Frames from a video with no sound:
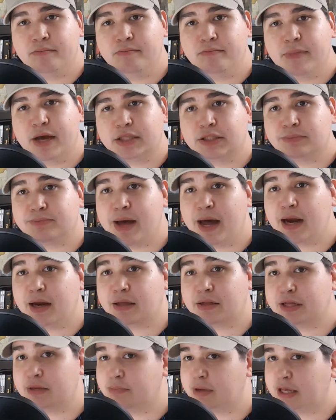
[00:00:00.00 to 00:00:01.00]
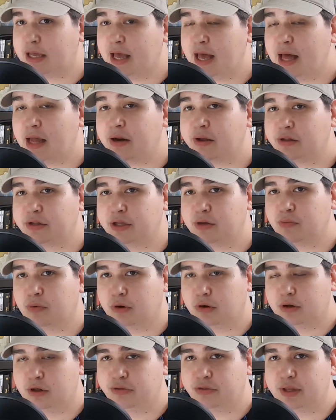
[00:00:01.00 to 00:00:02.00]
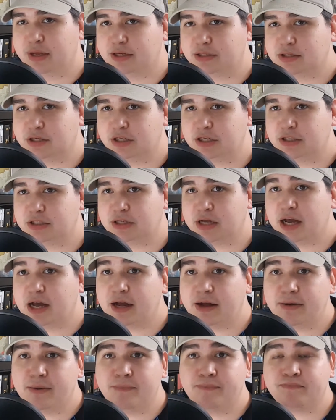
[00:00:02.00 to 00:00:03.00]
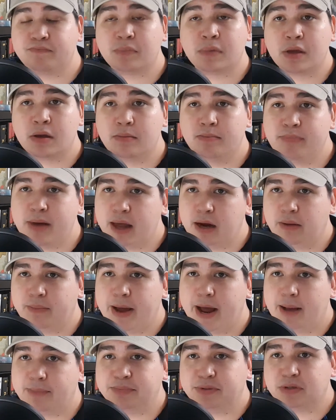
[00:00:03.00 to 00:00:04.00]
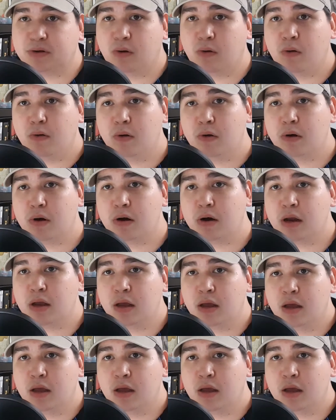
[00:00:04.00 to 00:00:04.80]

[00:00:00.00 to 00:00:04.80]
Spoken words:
mathematically, mechanically work on things, such as battle maps, or